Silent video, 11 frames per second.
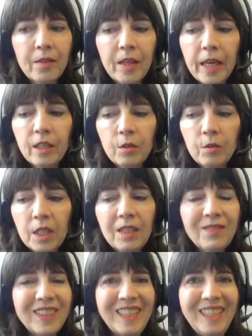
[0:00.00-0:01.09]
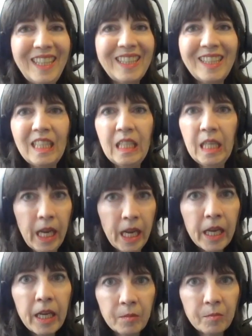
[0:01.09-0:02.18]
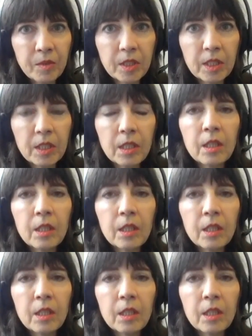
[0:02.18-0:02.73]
they don't even get the names